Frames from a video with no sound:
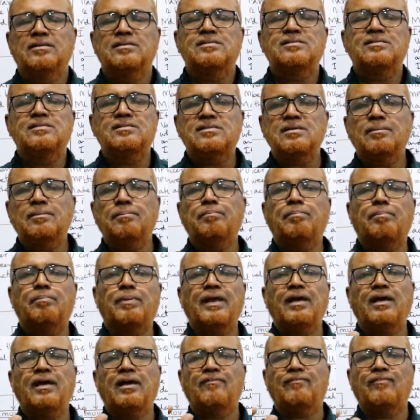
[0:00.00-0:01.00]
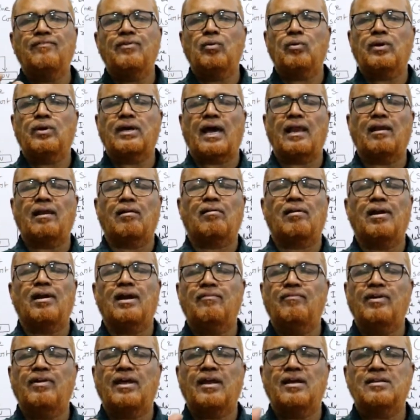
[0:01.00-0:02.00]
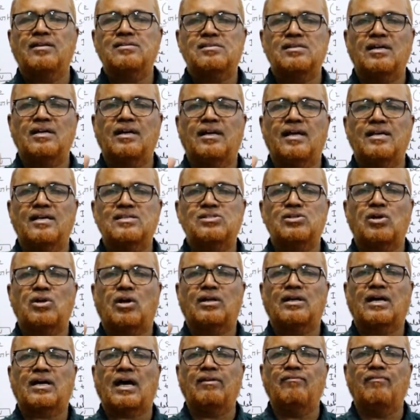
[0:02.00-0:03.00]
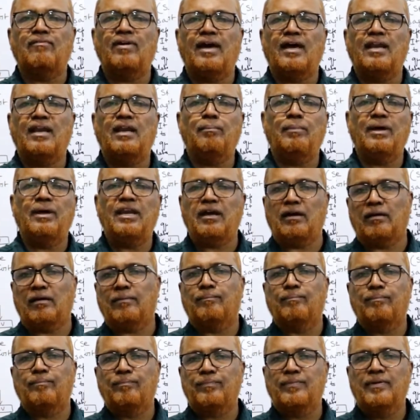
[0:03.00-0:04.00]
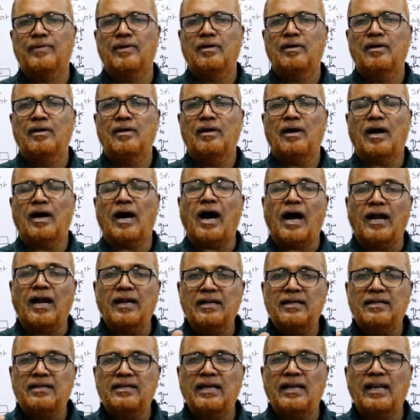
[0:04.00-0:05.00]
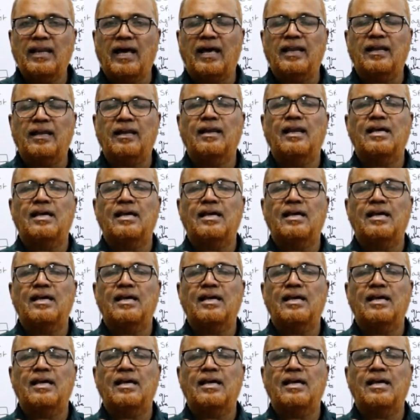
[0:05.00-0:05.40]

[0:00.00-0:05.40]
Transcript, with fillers: Simply if you calculate variance, it does not convey any meaning. Until and